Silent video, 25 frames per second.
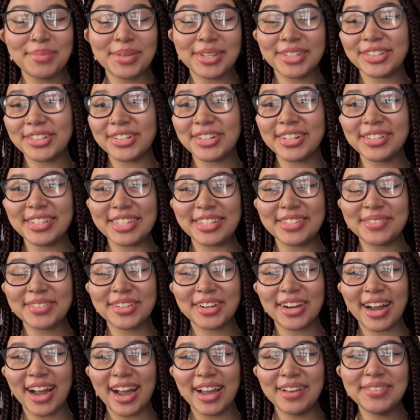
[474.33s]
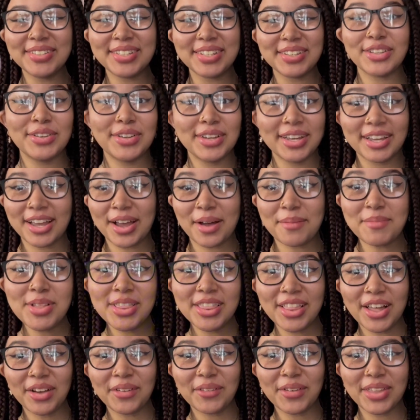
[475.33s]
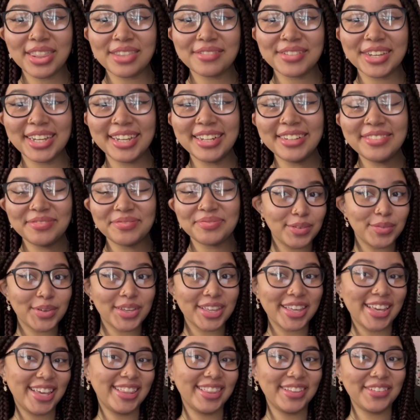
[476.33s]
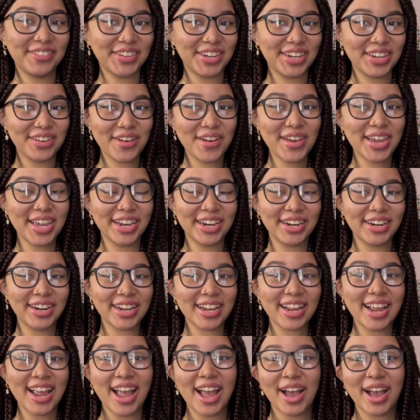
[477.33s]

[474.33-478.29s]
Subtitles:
be sure to subscribe so you can come along with me. We'll end the video here.